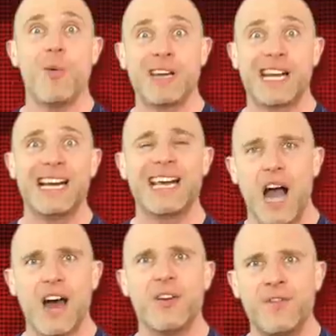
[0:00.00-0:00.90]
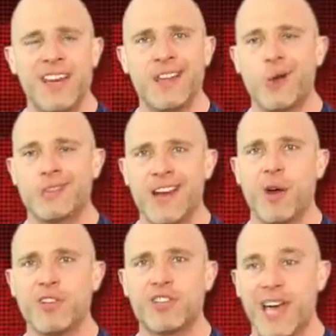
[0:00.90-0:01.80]
and click other videos here
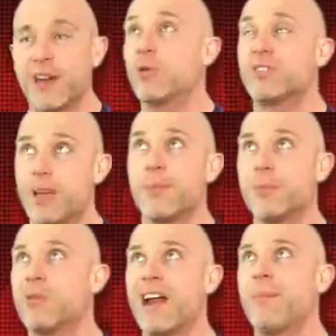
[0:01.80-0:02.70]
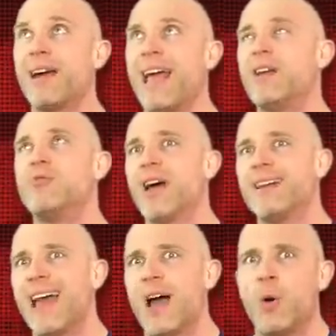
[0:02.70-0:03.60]
on the channel, some of them around my head right
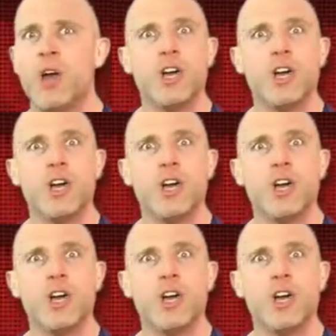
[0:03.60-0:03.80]
now,